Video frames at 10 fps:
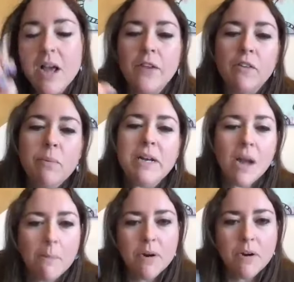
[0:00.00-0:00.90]
There have been a
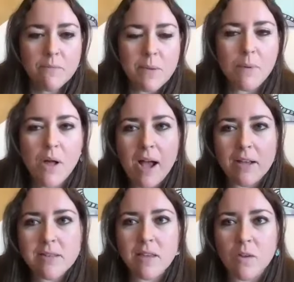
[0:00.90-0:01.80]
number of people
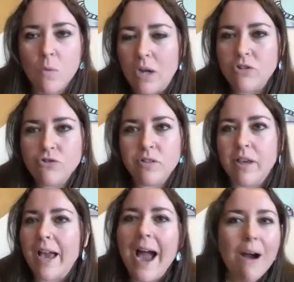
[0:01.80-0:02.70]
asking the question,
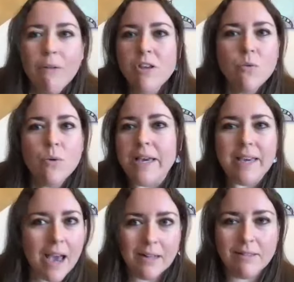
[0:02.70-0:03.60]
like, how do you
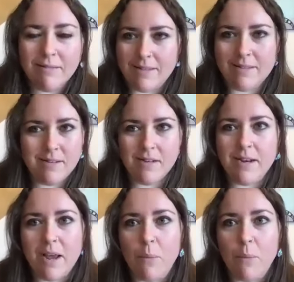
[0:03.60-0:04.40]
get this DNA?